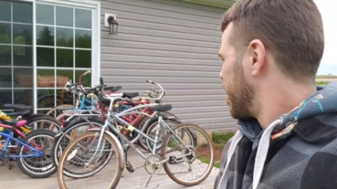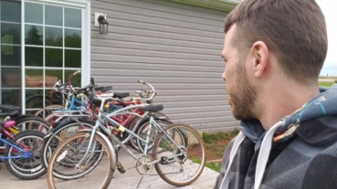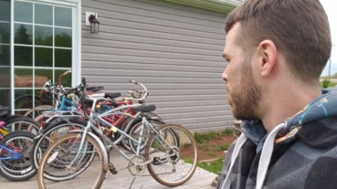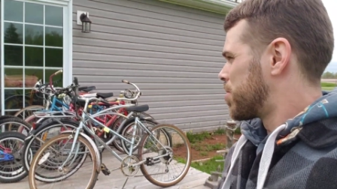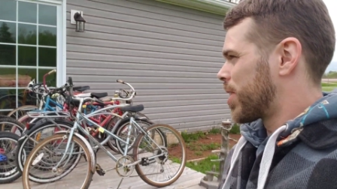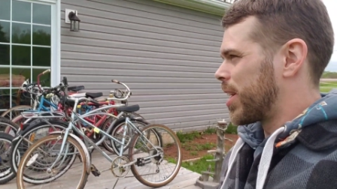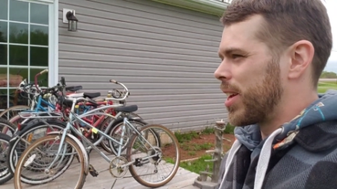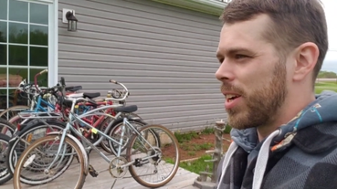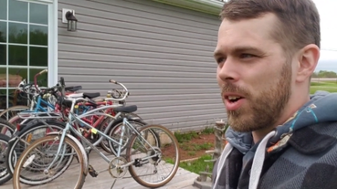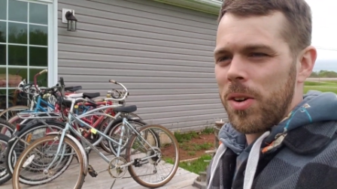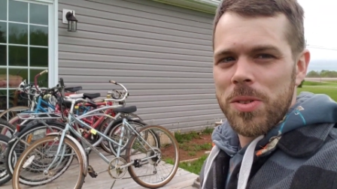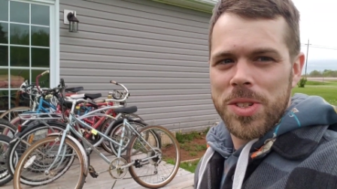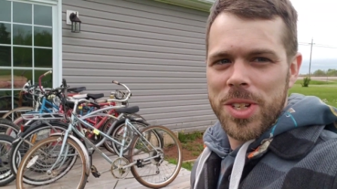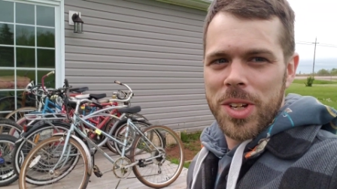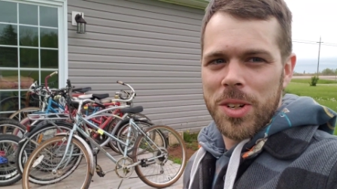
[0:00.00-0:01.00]
Those are gonna
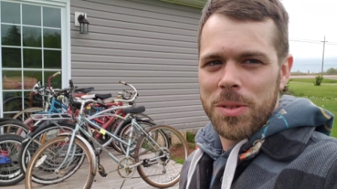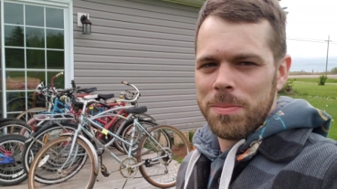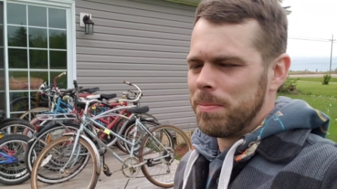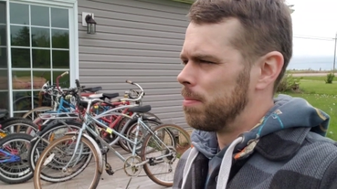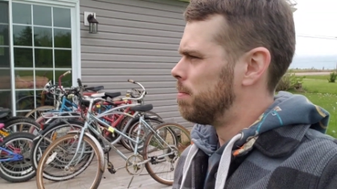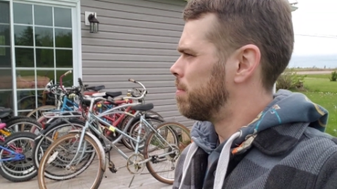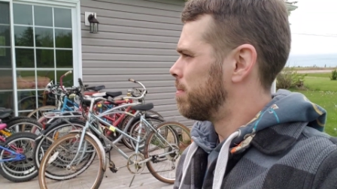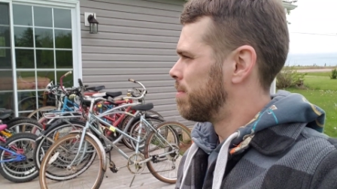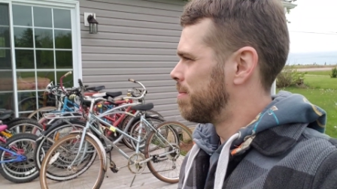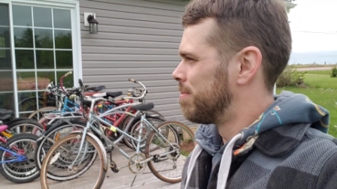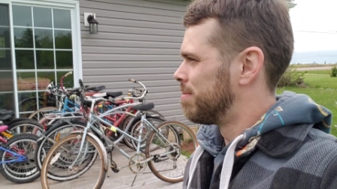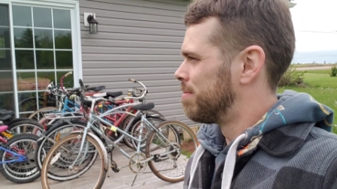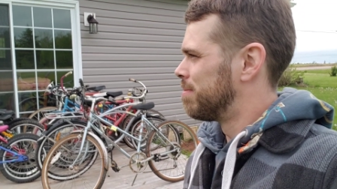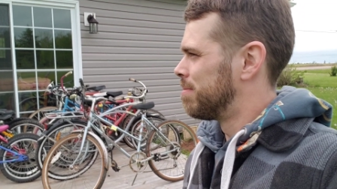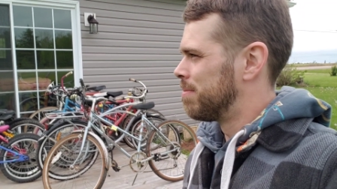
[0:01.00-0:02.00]
go to,
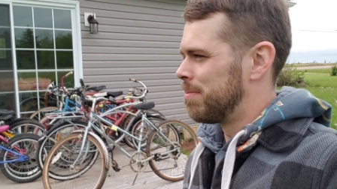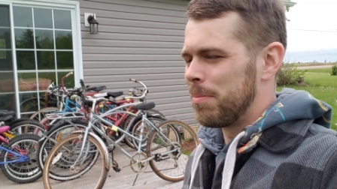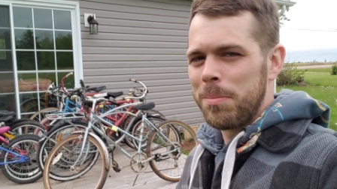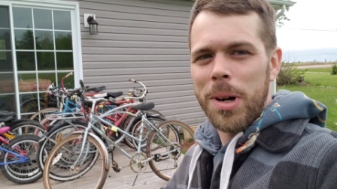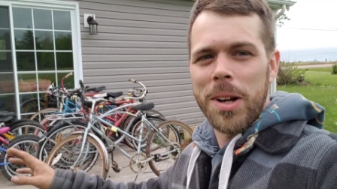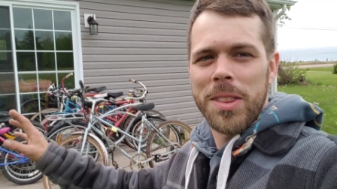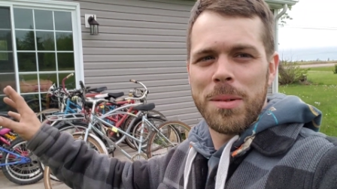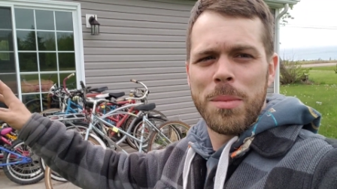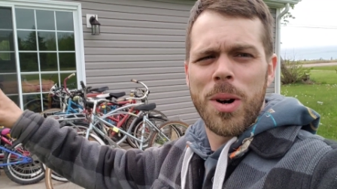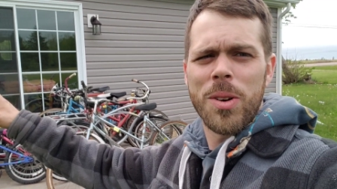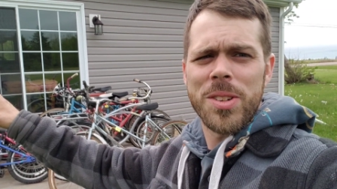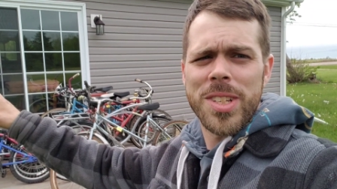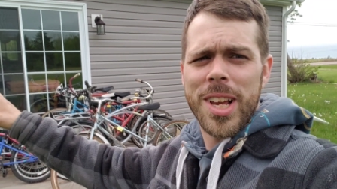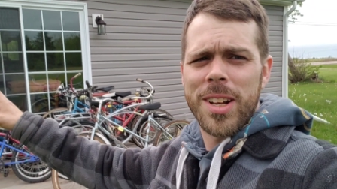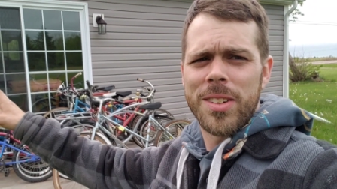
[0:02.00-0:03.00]
pardon the
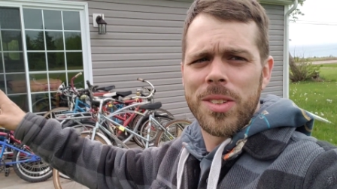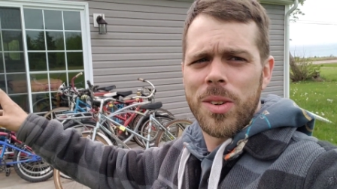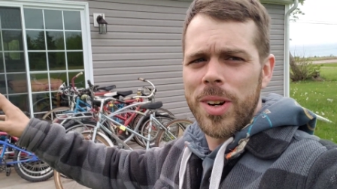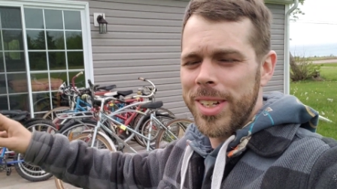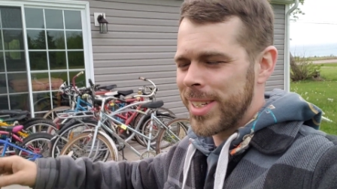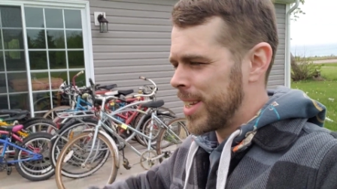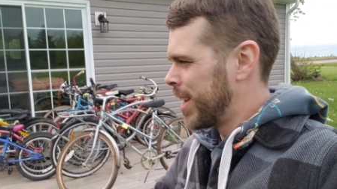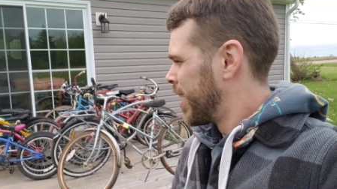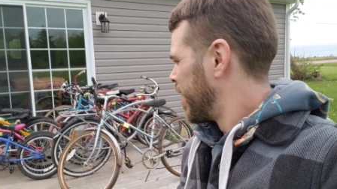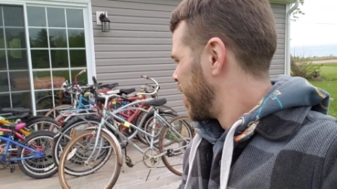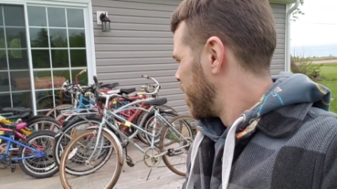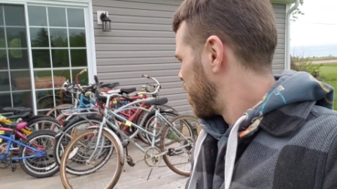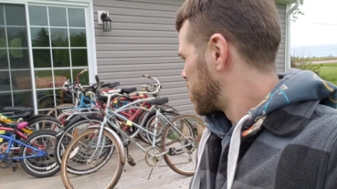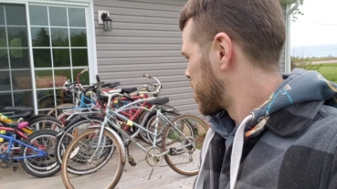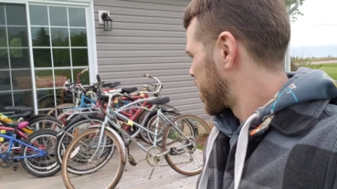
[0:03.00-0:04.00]
motorcycle noise,
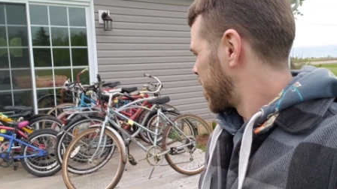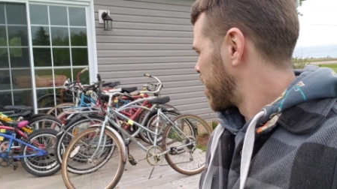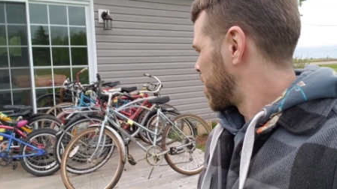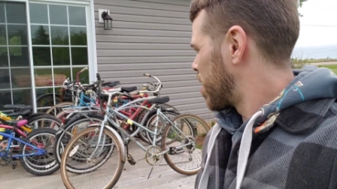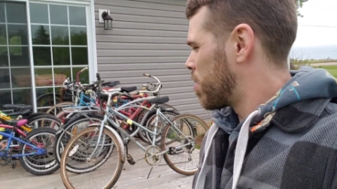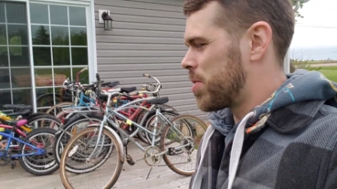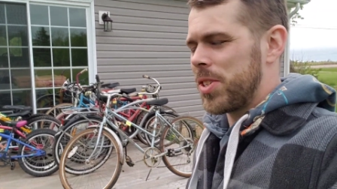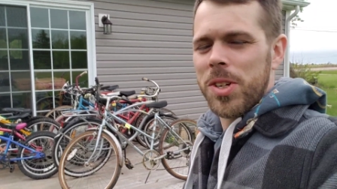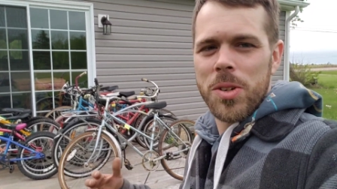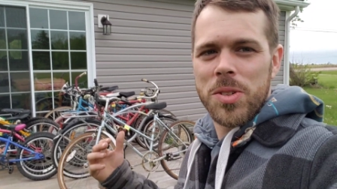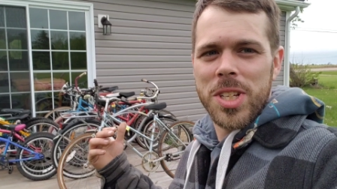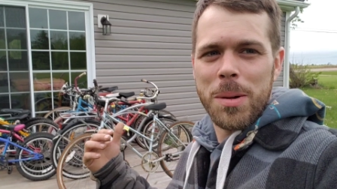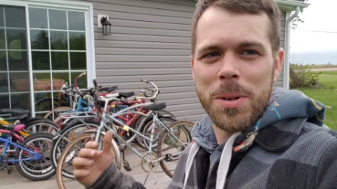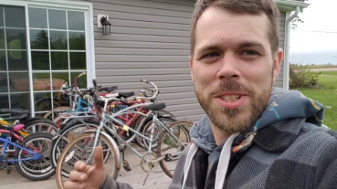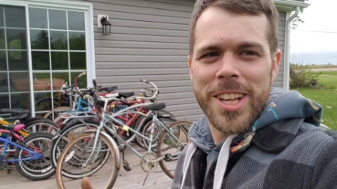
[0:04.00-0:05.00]
those are gonna go to
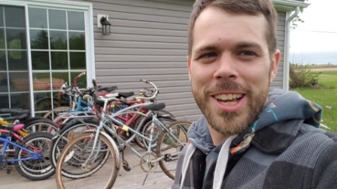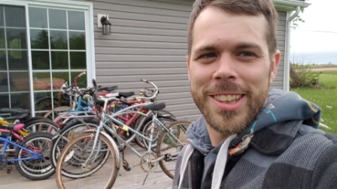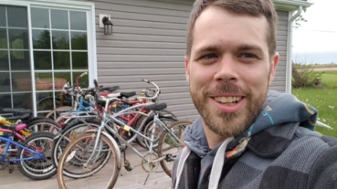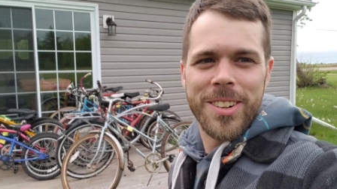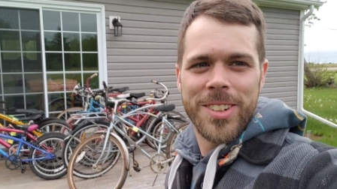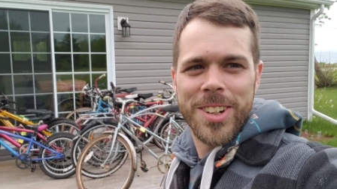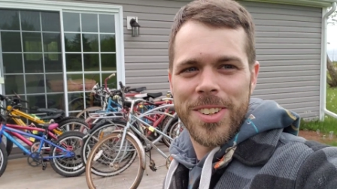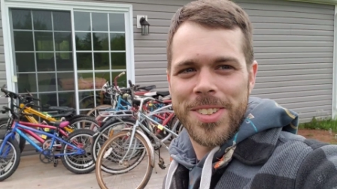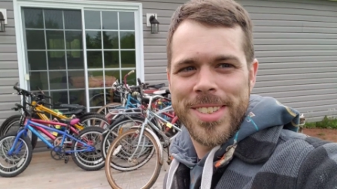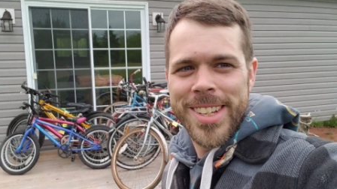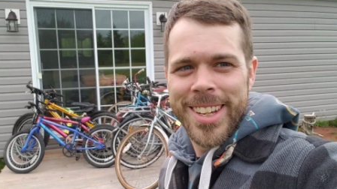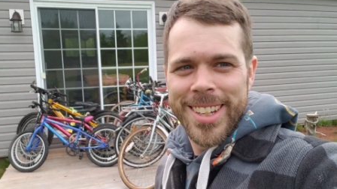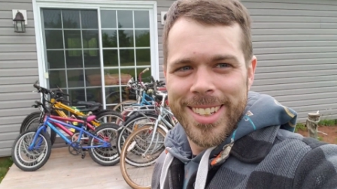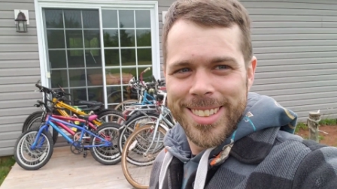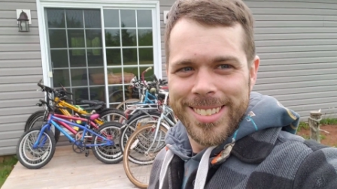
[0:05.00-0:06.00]
Summerside Locals.
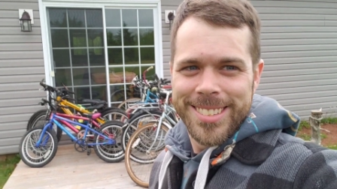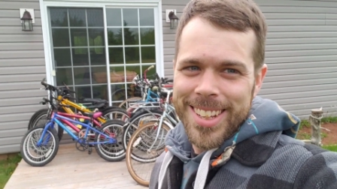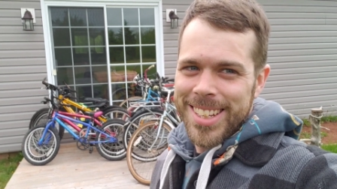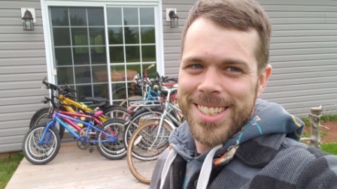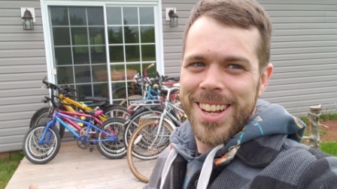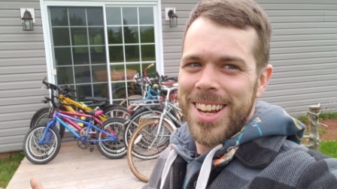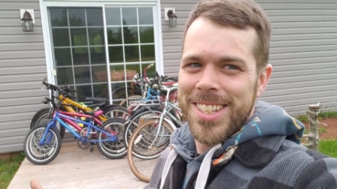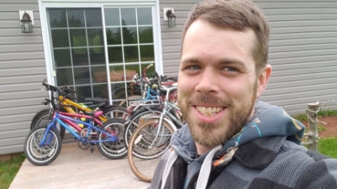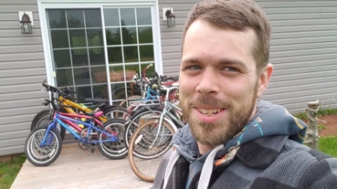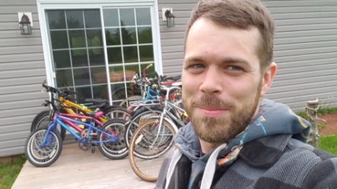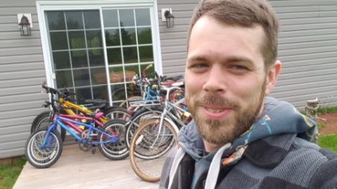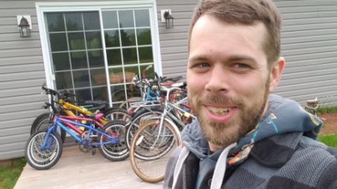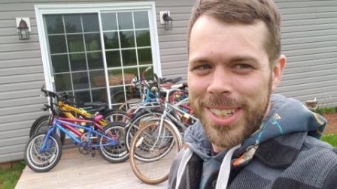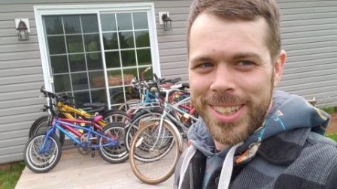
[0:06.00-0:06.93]
That's awesome.